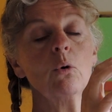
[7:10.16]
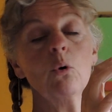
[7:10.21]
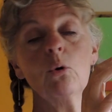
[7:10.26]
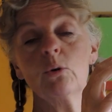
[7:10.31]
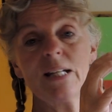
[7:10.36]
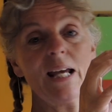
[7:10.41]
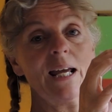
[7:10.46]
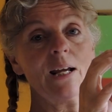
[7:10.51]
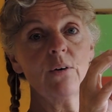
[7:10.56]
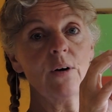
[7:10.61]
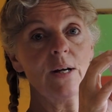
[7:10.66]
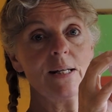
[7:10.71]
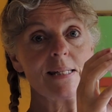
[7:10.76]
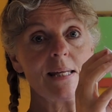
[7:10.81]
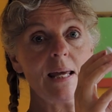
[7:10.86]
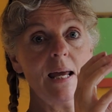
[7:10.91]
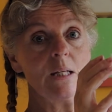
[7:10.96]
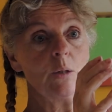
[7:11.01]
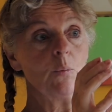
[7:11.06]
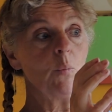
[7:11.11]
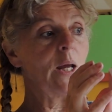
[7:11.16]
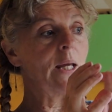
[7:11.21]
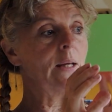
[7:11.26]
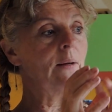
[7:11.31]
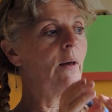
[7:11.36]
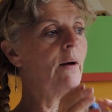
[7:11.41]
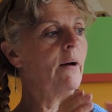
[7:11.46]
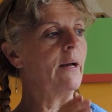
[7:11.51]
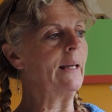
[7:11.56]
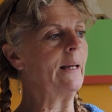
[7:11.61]
or decorate it any way you
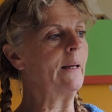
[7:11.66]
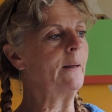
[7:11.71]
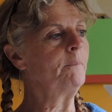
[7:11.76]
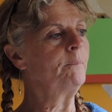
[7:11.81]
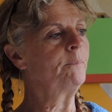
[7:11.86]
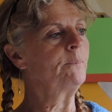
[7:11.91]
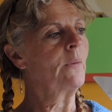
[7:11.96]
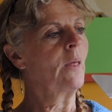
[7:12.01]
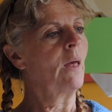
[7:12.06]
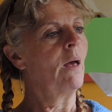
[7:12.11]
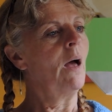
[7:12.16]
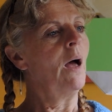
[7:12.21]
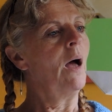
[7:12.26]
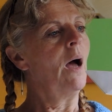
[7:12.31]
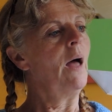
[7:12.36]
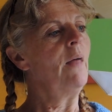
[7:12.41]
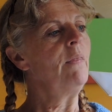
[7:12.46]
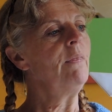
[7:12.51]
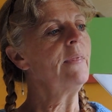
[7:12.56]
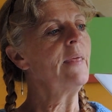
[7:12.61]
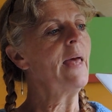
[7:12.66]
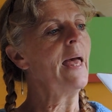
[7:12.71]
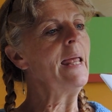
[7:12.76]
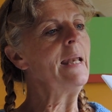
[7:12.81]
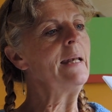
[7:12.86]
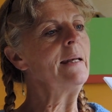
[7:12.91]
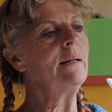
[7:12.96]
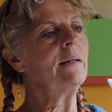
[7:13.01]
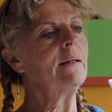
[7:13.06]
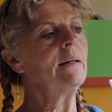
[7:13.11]
like. And
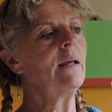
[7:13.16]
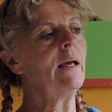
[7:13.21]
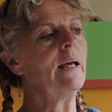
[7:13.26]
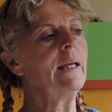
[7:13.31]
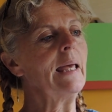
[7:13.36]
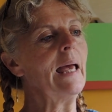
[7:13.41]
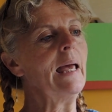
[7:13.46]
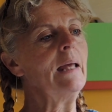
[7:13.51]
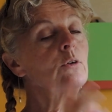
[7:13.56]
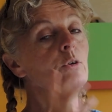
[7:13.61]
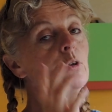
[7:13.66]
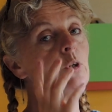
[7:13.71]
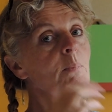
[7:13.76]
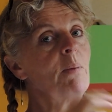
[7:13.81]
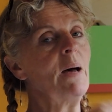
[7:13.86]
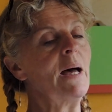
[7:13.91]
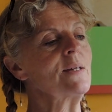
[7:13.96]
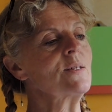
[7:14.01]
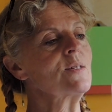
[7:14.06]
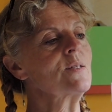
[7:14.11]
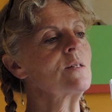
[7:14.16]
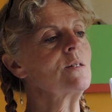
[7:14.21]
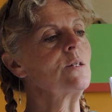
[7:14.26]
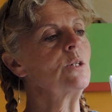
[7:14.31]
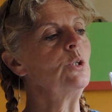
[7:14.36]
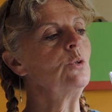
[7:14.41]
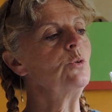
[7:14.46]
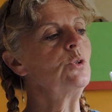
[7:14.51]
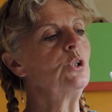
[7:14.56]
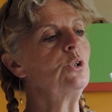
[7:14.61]
then, again, on a past
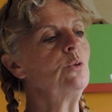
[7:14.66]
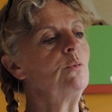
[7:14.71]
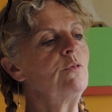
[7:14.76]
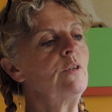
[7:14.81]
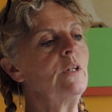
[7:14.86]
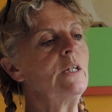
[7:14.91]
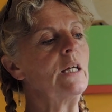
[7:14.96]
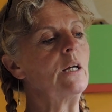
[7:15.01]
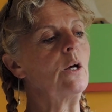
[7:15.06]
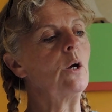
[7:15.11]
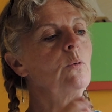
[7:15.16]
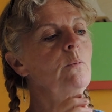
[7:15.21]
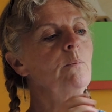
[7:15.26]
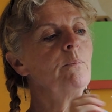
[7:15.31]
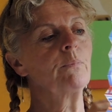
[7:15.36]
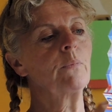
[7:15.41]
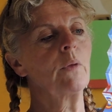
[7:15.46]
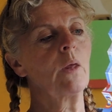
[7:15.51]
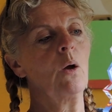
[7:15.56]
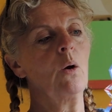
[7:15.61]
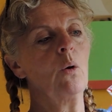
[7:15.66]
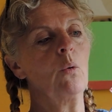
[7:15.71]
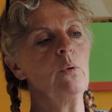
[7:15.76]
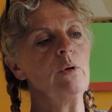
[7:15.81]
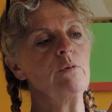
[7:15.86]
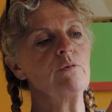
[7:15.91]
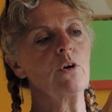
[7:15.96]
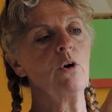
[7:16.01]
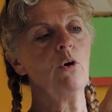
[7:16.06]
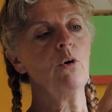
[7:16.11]
YouTube video,
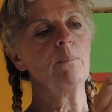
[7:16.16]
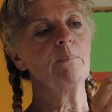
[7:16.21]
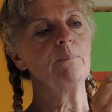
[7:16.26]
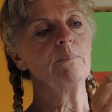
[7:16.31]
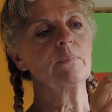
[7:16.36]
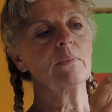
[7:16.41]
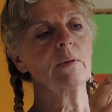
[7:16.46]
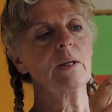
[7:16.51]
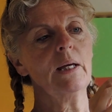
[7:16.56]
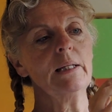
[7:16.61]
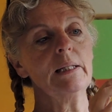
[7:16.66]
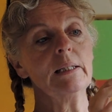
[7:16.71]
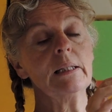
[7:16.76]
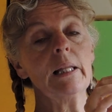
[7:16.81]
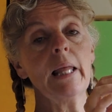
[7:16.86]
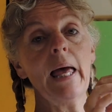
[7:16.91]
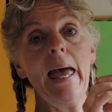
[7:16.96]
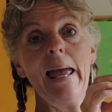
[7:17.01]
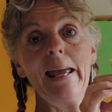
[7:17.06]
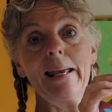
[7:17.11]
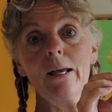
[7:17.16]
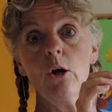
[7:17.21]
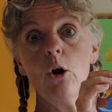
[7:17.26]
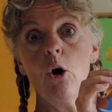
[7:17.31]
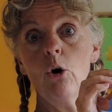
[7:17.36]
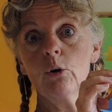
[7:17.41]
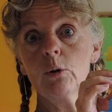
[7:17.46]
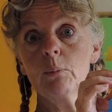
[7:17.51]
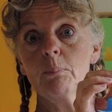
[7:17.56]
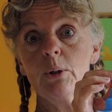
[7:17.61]
we've got a little egg
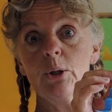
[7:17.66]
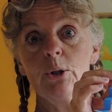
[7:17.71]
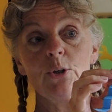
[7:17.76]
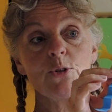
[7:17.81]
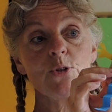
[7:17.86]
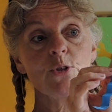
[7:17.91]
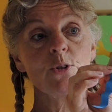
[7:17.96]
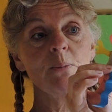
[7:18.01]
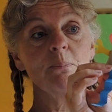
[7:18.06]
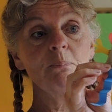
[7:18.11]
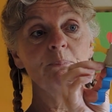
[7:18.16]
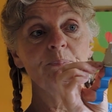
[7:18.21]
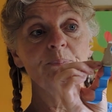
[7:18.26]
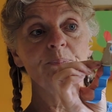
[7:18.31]
carton person.